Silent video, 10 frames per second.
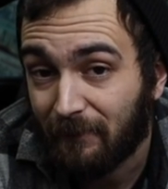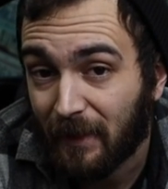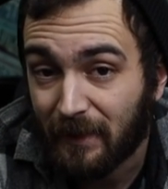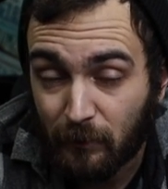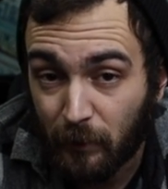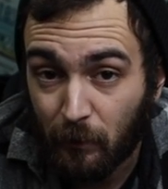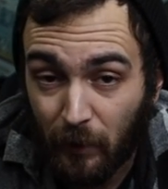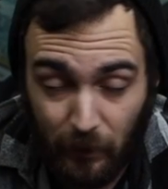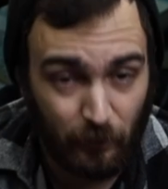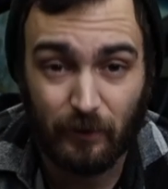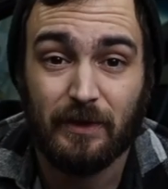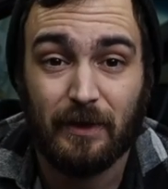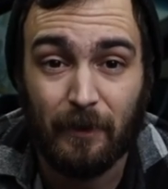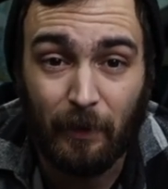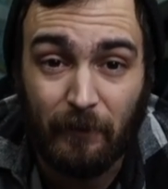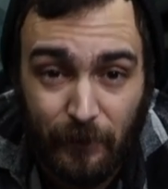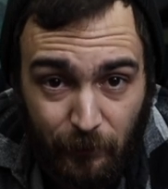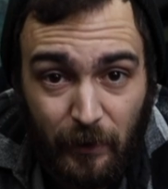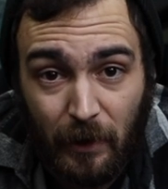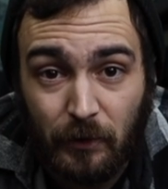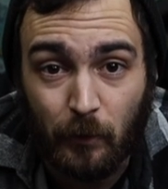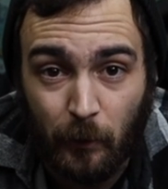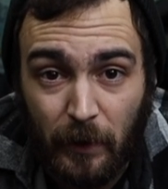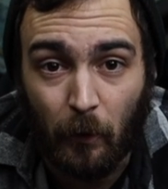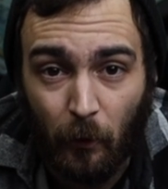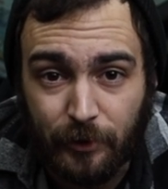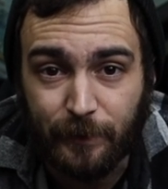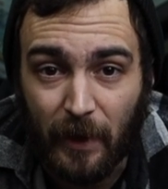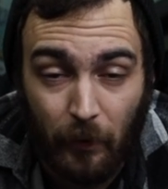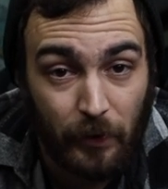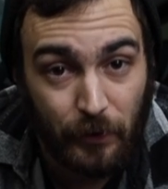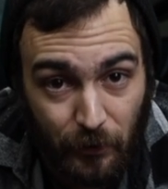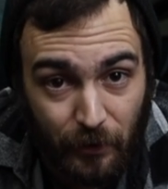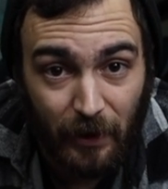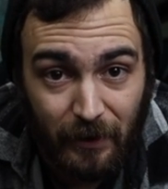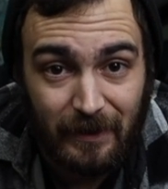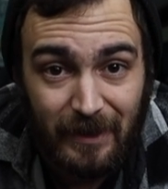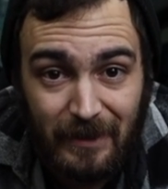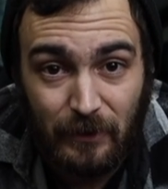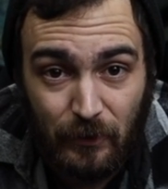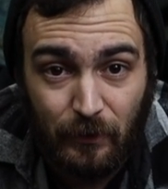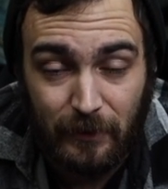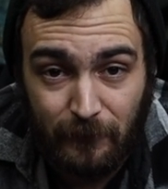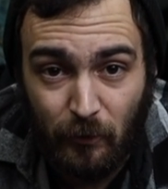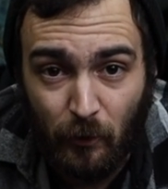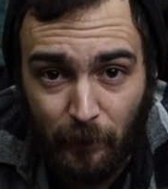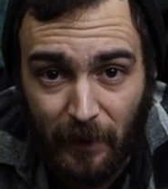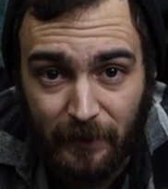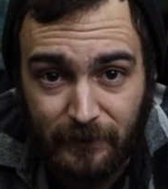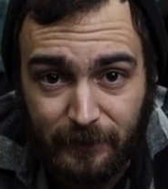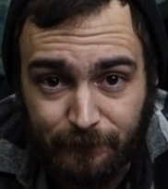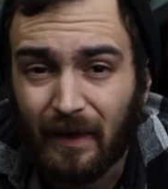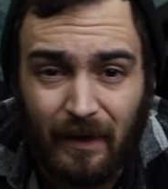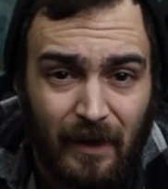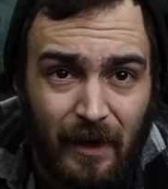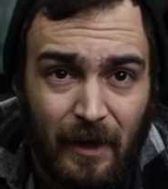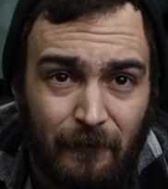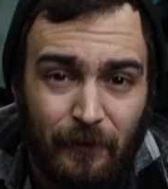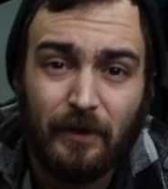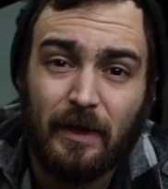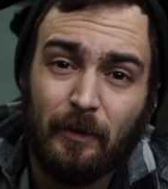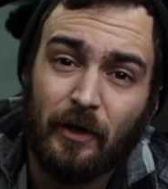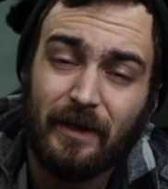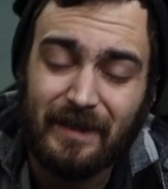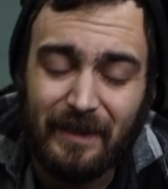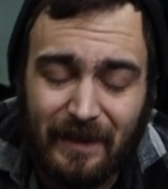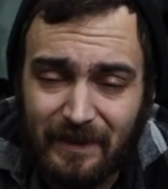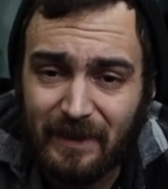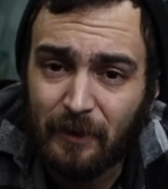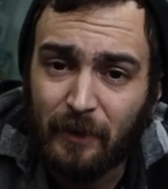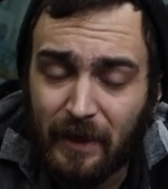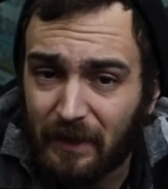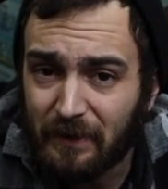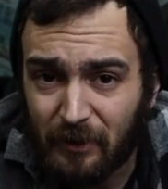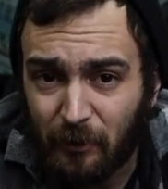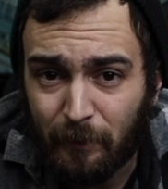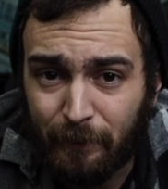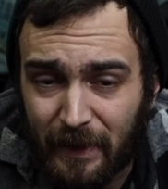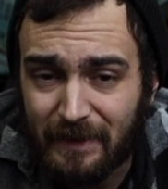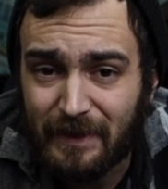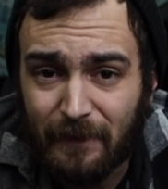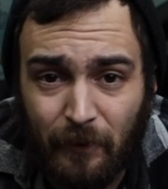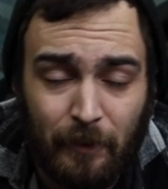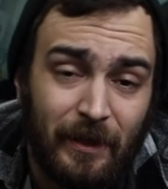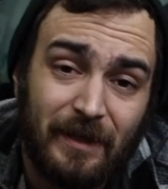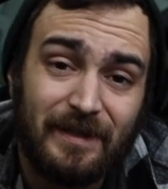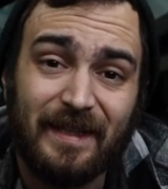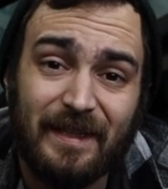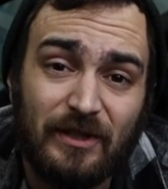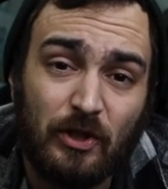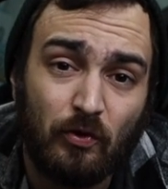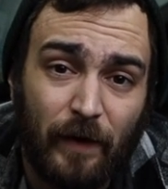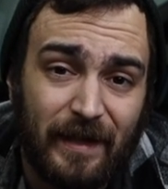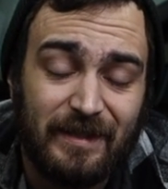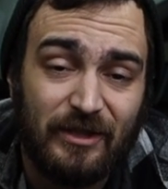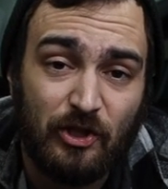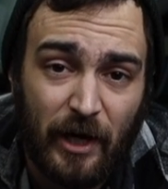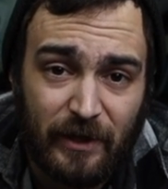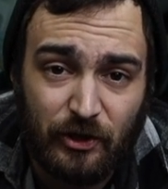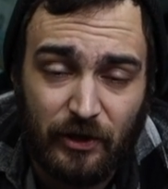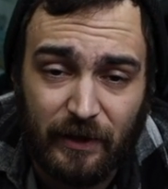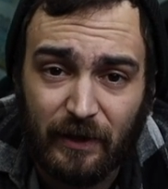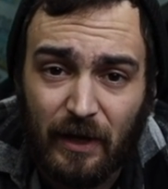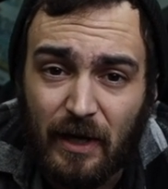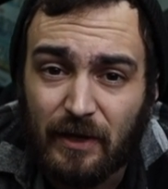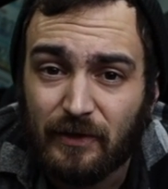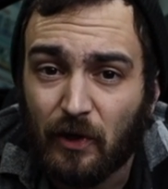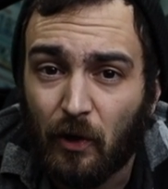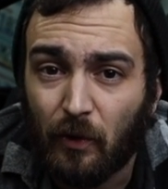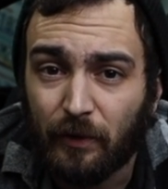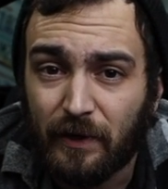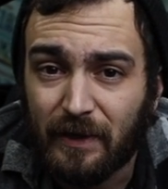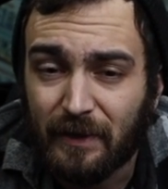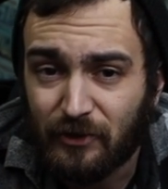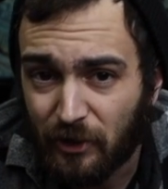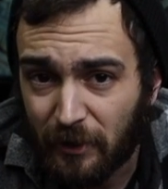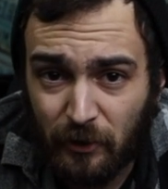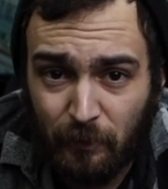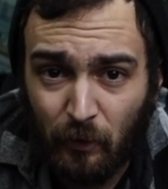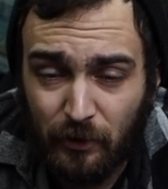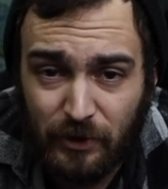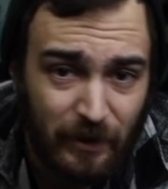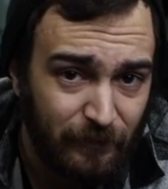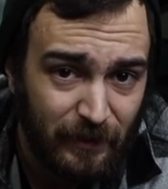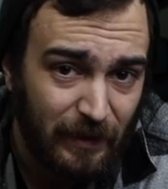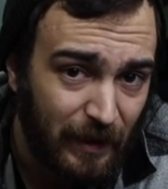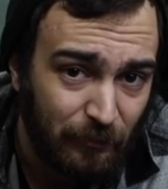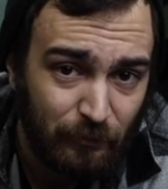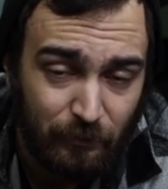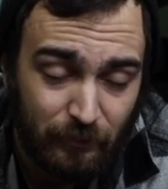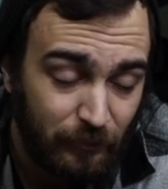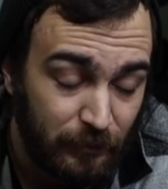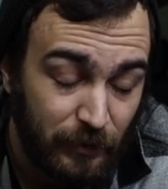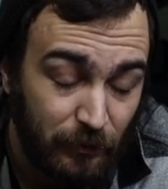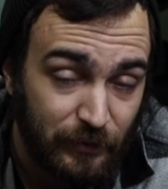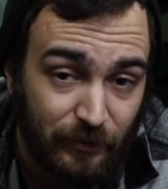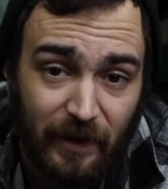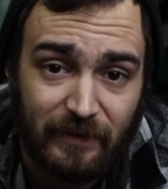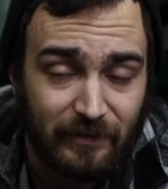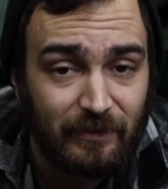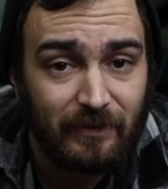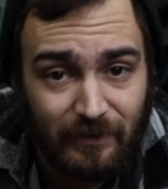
that is what you want, or just above 300 wheel horsepower, you're gonna need to do these fuel mods. For the WRX, it is gonna be a little bit different because it is direct injection. So the injector portion of it, don't stress